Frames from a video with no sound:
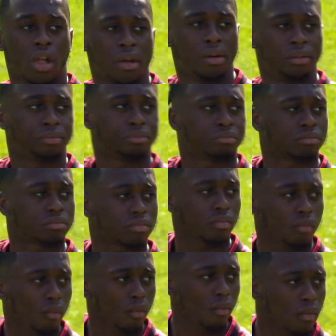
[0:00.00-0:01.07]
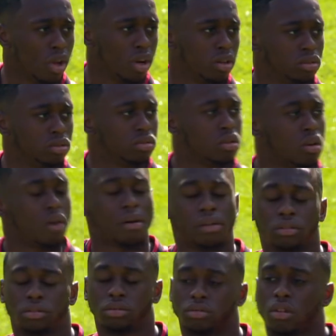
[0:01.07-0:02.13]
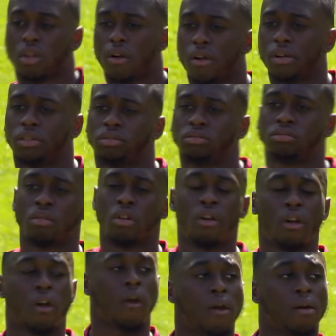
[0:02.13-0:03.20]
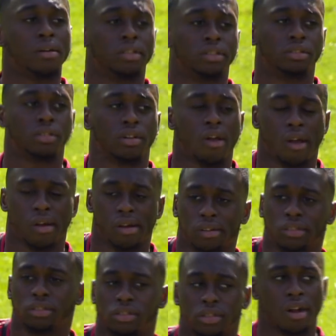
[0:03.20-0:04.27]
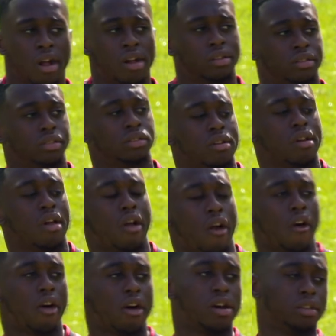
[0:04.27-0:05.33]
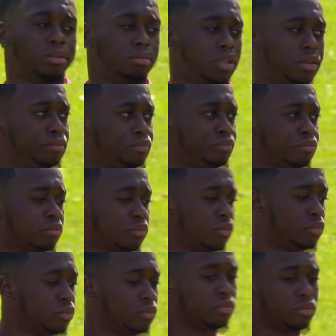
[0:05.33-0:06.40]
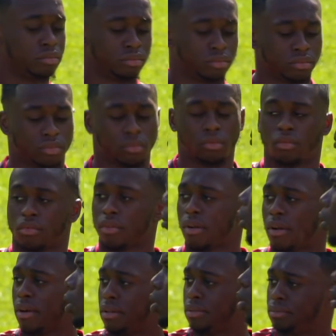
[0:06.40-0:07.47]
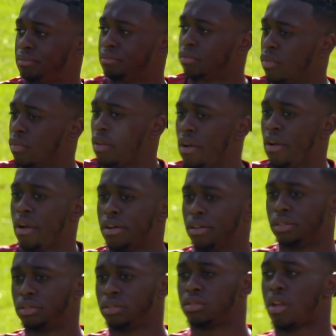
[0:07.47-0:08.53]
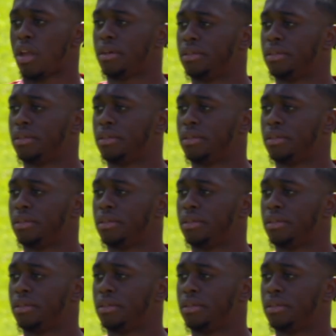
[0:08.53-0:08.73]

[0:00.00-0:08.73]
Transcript: is, well, where has that money gone? But I guess, does it go towards previous years where you've made losses, or you're building an academy as well?